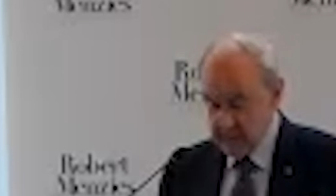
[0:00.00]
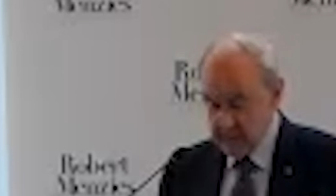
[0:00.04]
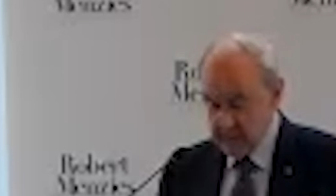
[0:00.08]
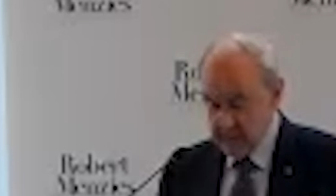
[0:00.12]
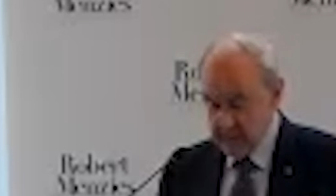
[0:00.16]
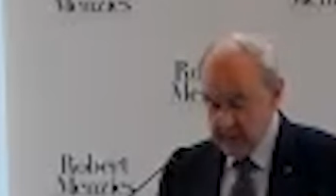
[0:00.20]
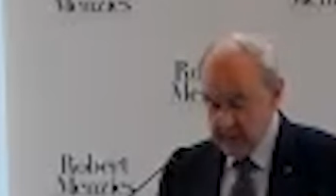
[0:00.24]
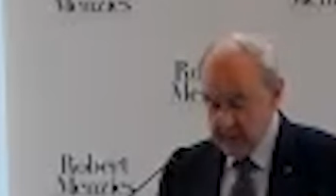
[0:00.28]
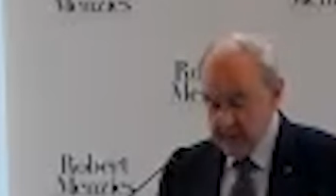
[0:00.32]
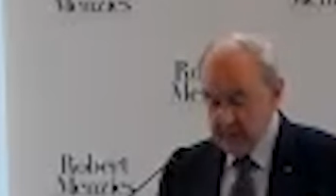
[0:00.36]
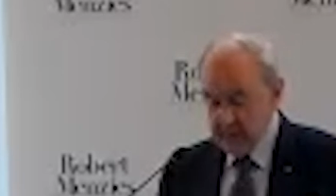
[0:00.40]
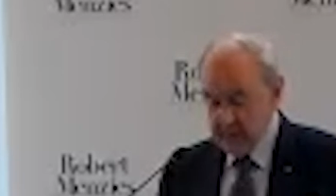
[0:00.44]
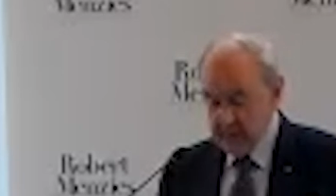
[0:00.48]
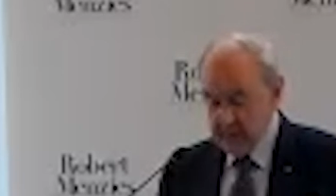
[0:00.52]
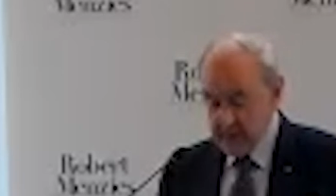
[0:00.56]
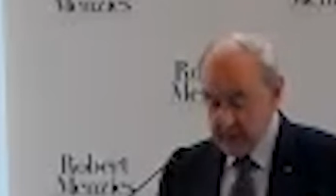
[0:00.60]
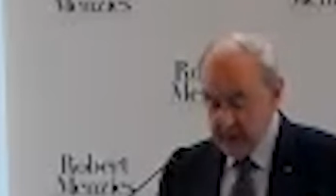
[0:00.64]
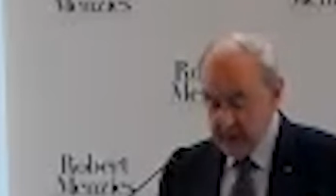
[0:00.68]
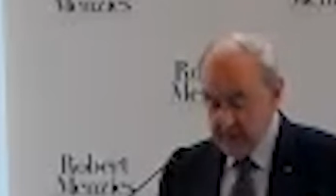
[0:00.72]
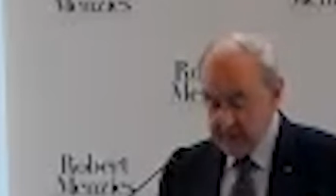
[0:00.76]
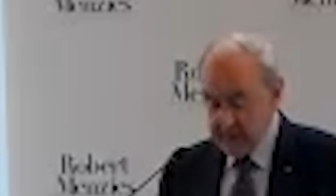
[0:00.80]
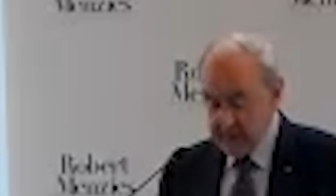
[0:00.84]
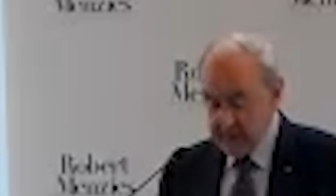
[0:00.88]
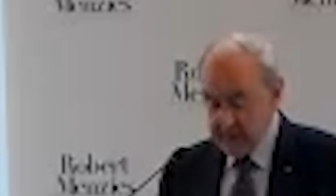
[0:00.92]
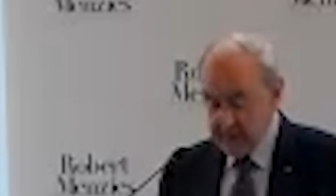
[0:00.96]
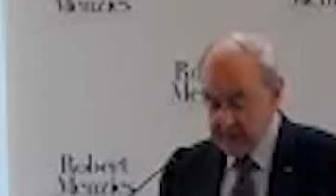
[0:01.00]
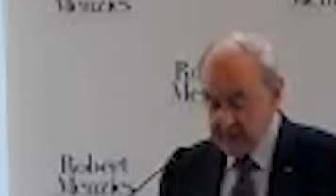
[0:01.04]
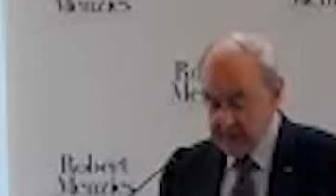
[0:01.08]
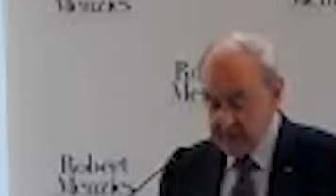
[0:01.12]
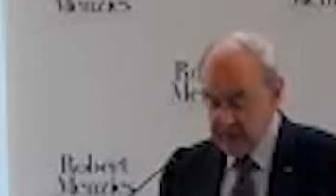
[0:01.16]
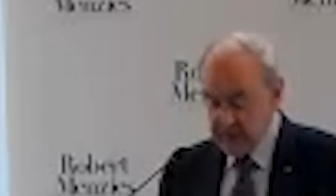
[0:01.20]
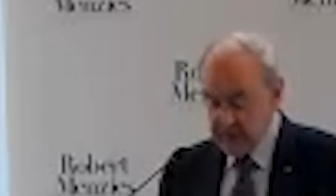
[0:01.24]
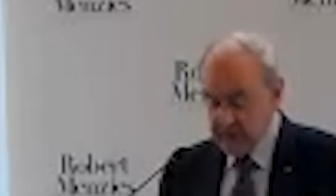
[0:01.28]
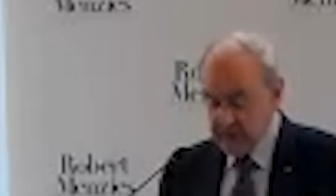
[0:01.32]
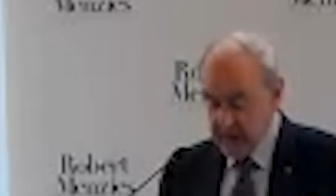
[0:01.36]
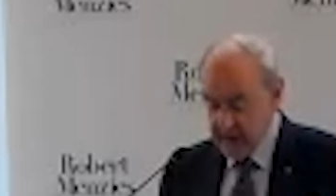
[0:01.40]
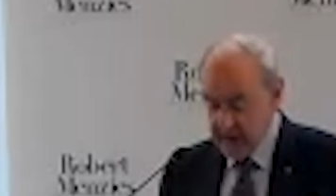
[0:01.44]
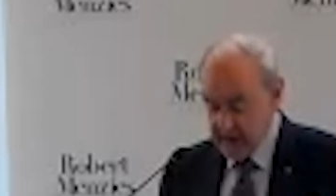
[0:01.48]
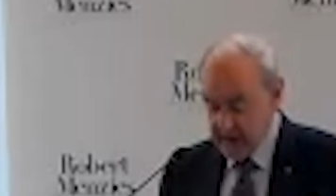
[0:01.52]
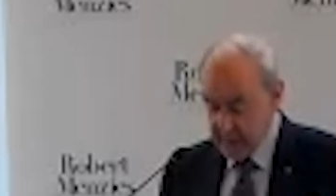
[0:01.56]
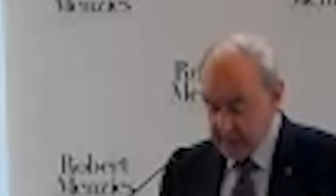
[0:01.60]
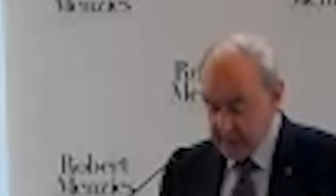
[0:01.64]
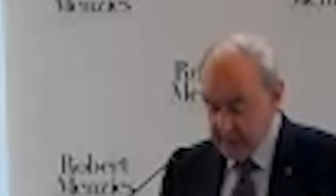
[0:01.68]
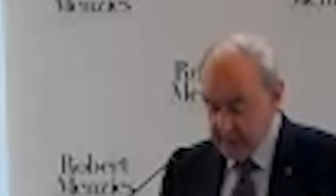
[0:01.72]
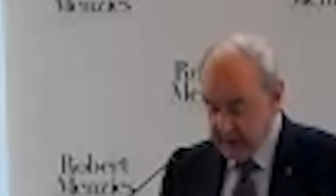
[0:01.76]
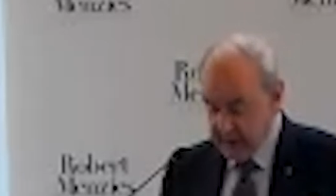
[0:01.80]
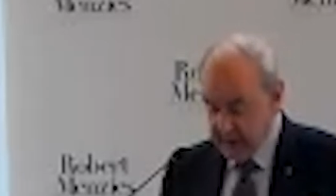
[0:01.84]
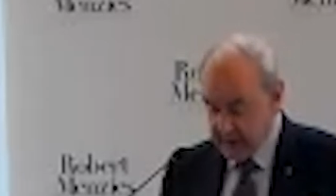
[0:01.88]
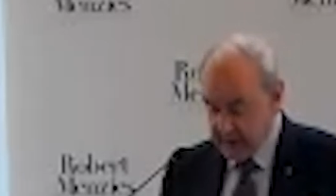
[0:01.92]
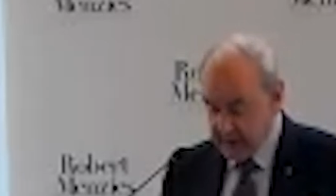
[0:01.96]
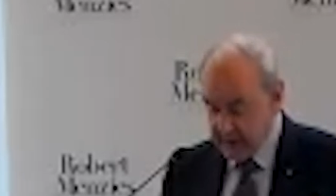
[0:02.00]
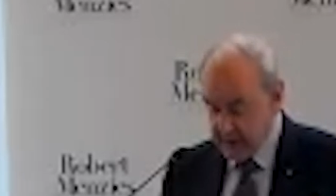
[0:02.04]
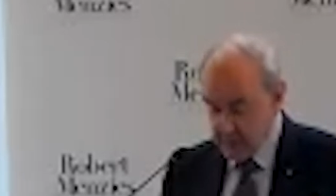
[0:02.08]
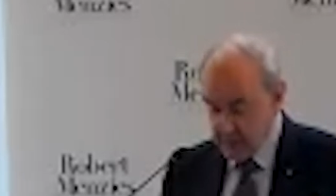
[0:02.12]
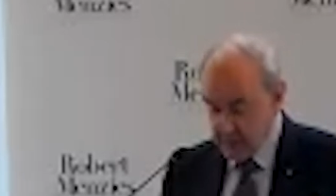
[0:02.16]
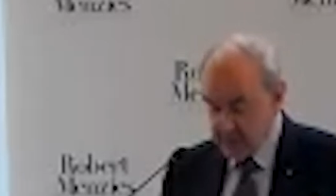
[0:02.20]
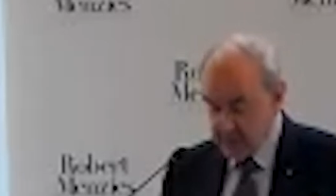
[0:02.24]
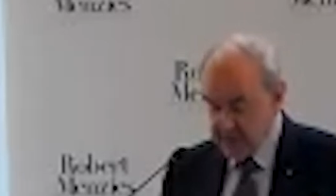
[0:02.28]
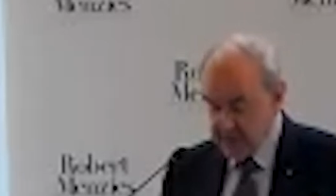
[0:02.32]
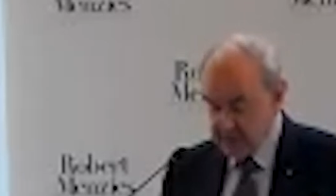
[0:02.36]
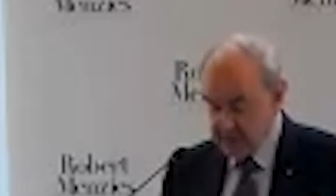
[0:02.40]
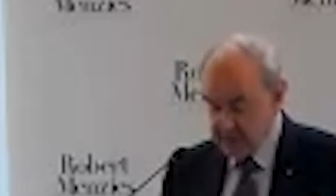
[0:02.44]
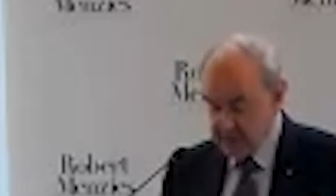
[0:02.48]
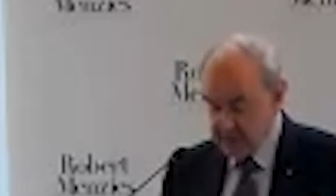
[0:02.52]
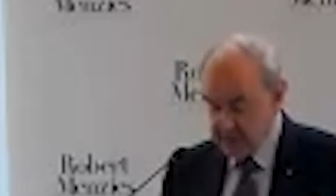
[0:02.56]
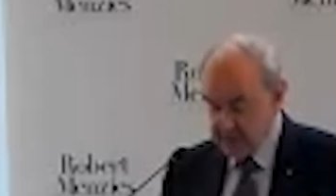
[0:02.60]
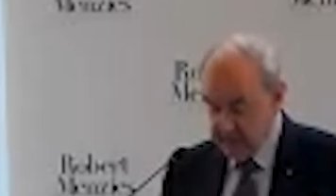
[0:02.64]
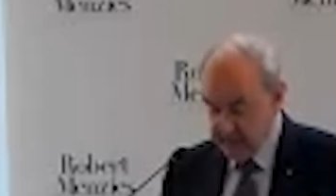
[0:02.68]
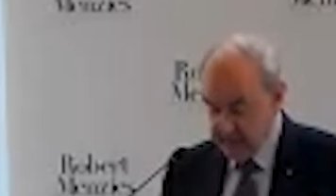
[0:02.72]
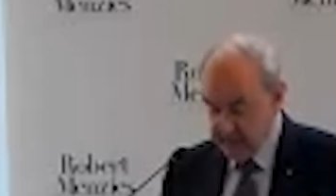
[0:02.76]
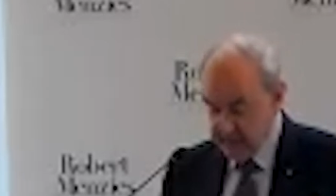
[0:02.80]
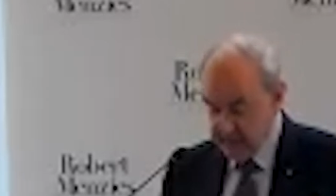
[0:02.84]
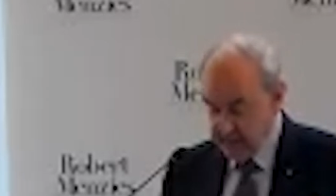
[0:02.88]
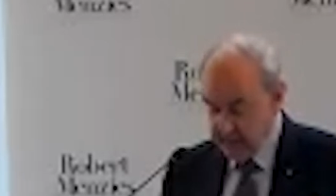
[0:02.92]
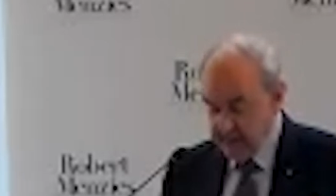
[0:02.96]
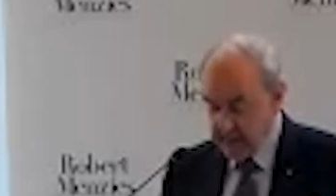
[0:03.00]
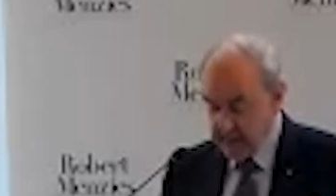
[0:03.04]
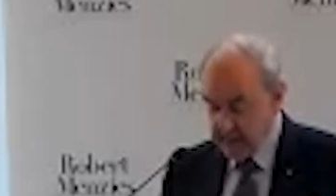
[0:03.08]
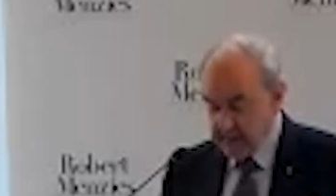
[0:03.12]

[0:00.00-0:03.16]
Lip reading: and the United Australia Party, which he had led,